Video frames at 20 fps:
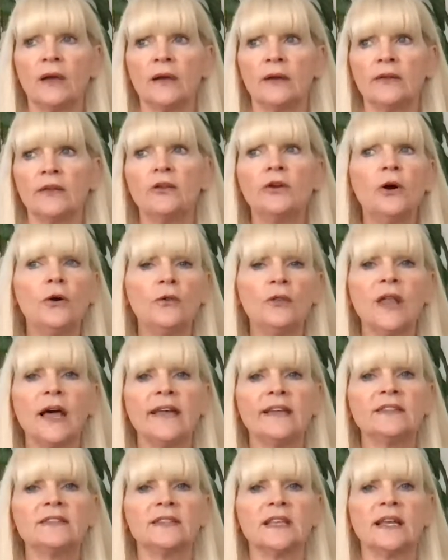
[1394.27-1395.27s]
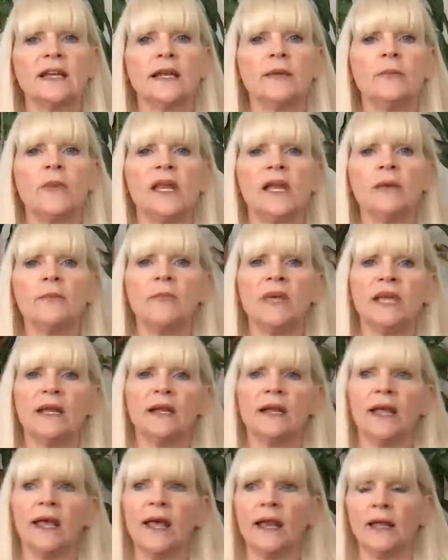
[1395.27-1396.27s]
you don't like skinny mini
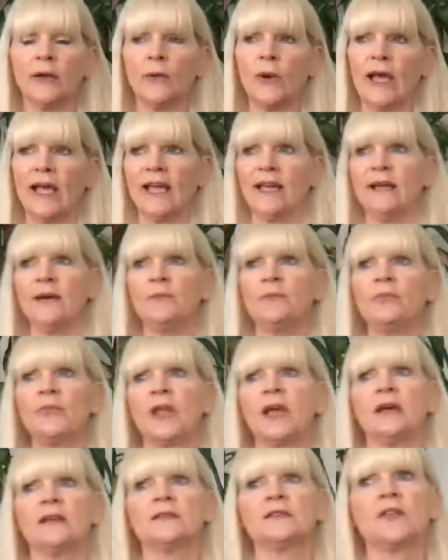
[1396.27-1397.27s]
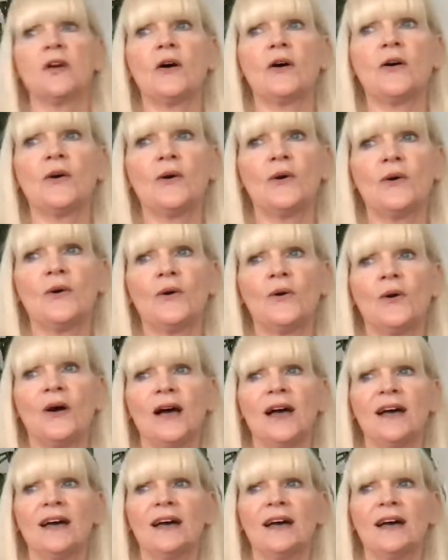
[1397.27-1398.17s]
men anyway. So